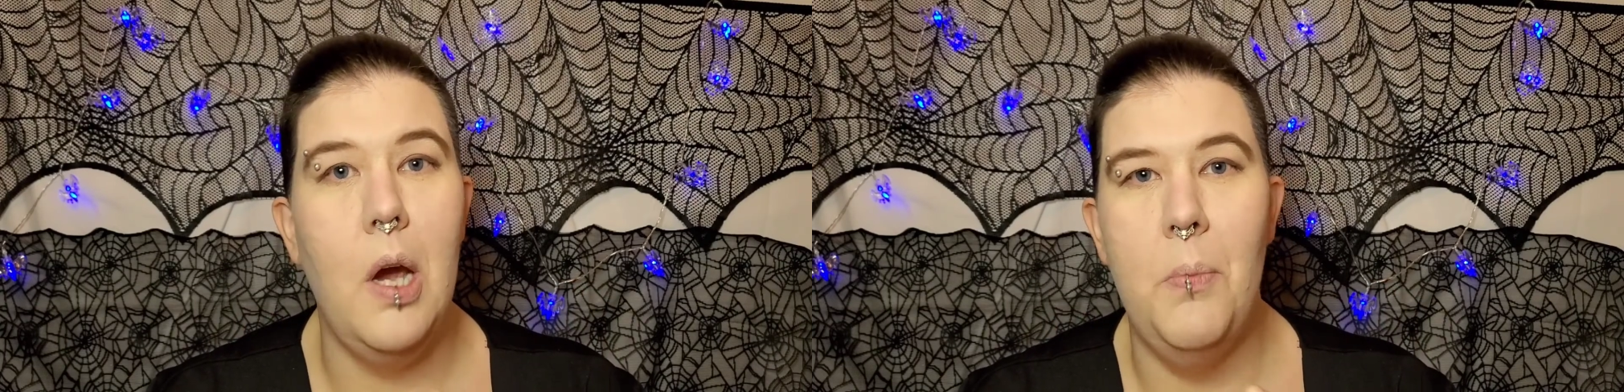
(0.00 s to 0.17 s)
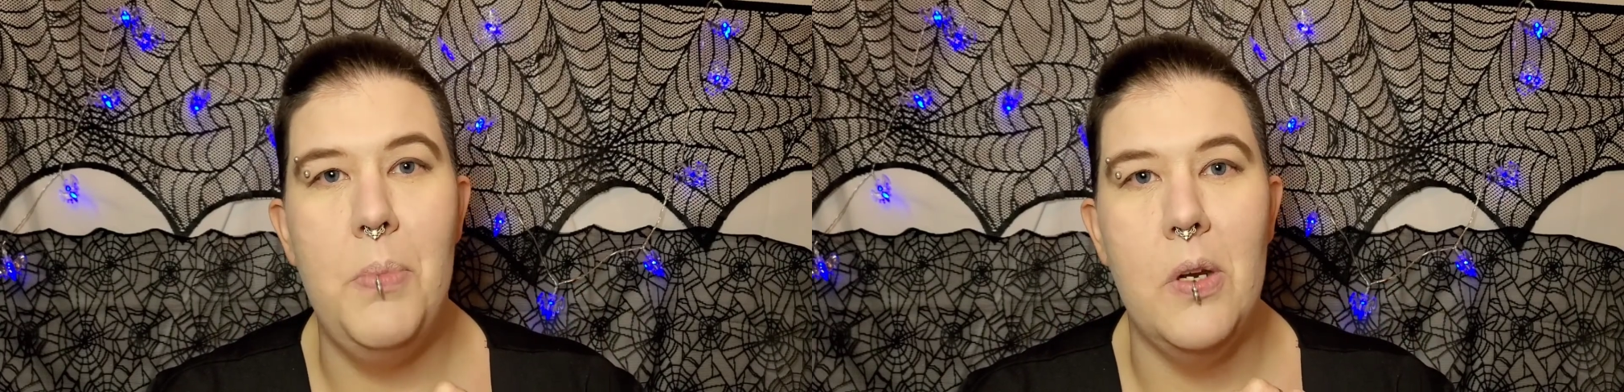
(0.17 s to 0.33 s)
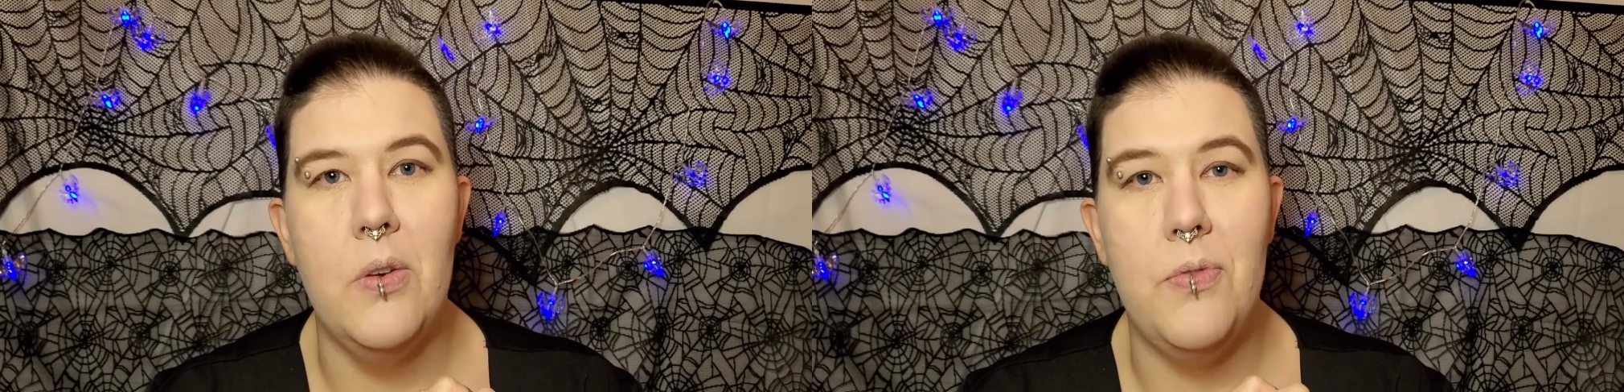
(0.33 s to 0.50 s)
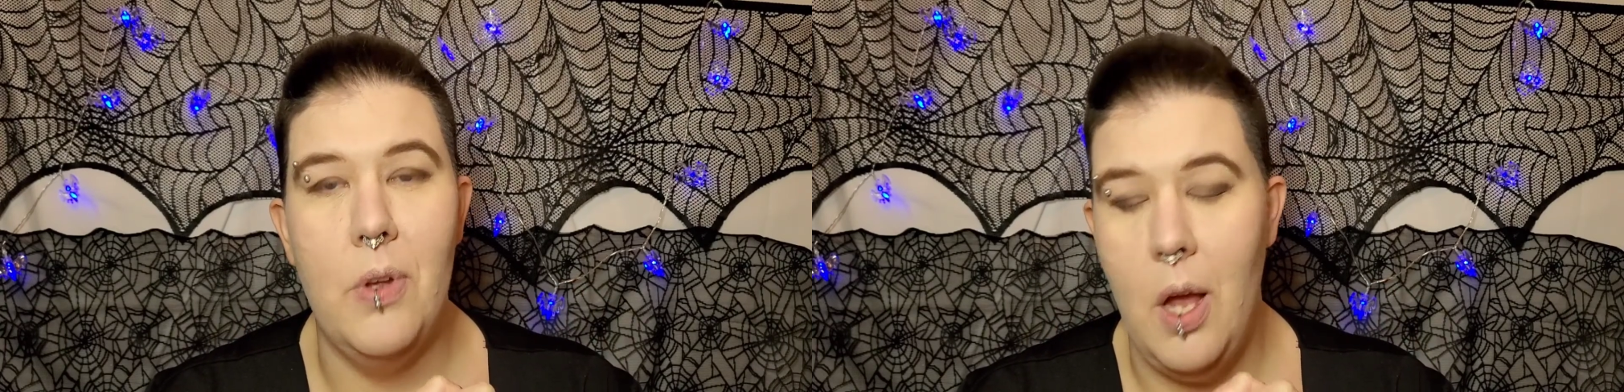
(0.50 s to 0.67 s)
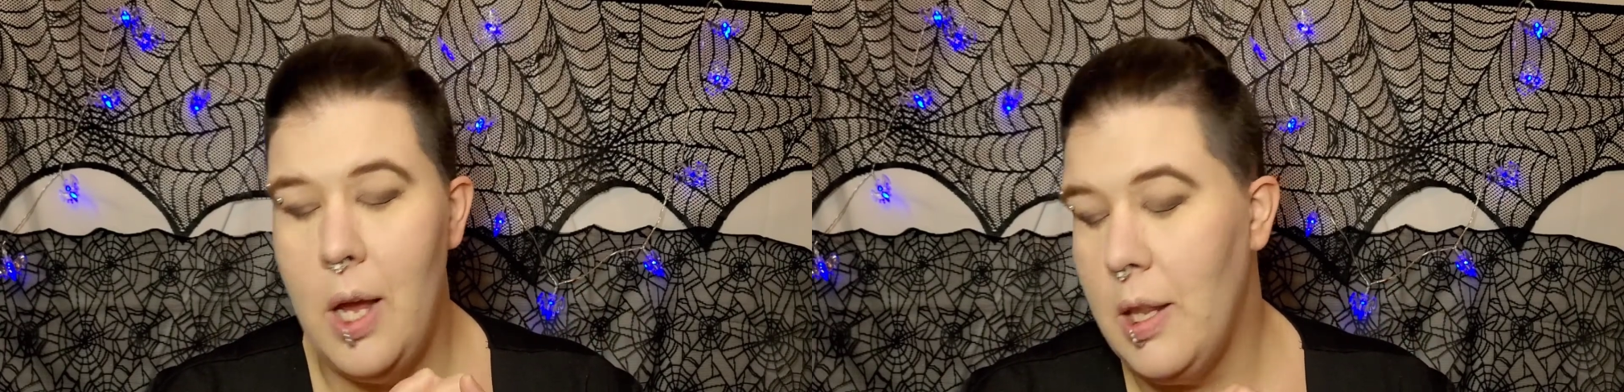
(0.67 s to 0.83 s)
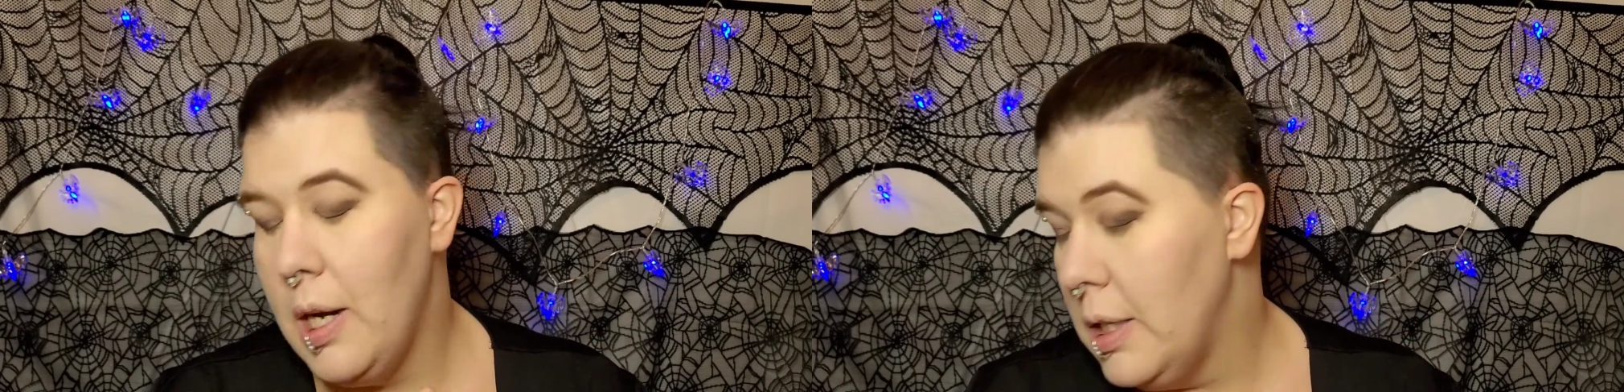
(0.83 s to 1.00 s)
a beautiful
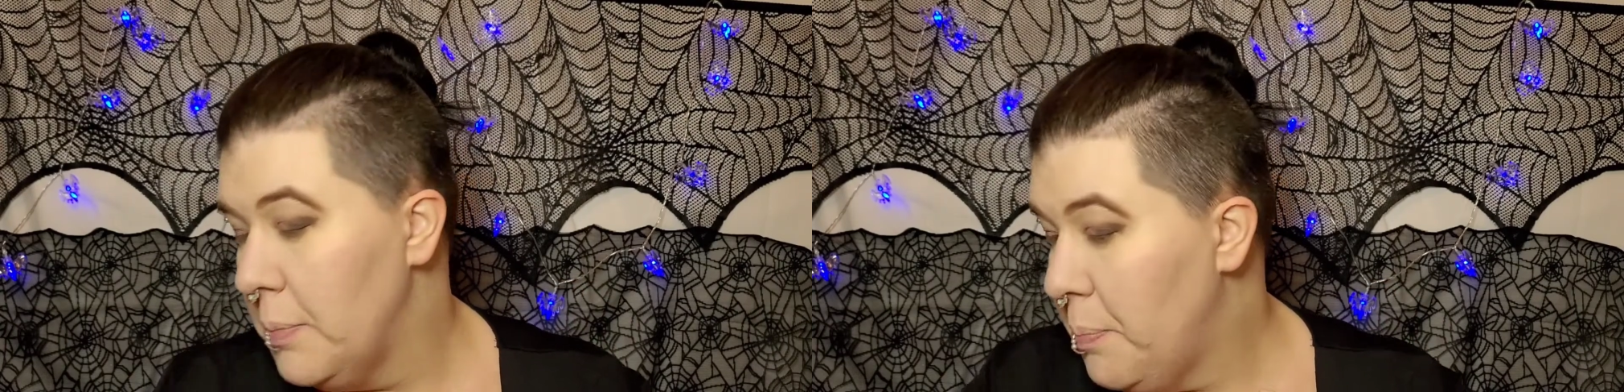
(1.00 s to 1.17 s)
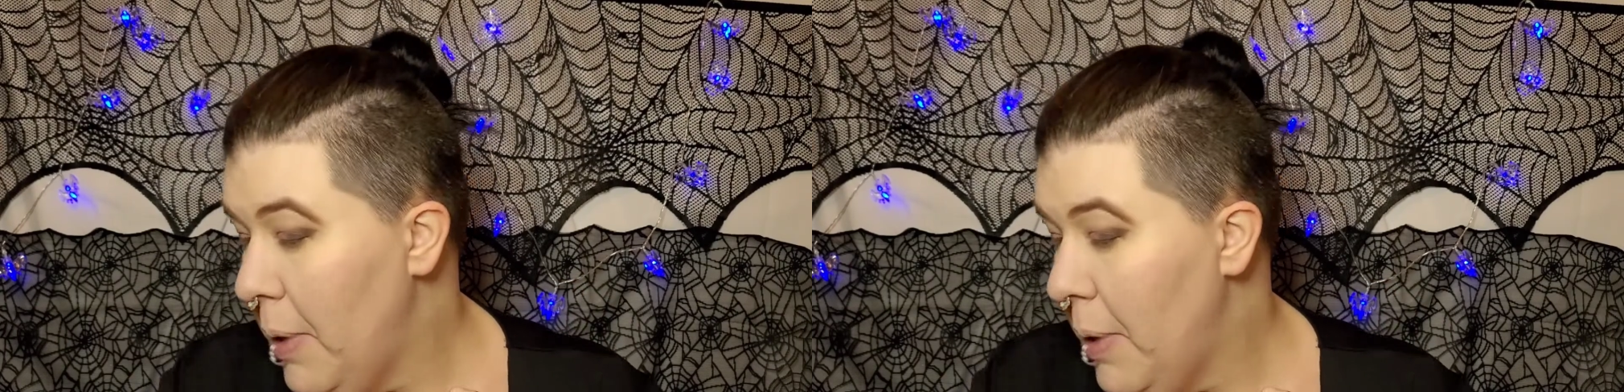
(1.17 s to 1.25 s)
eyeliner.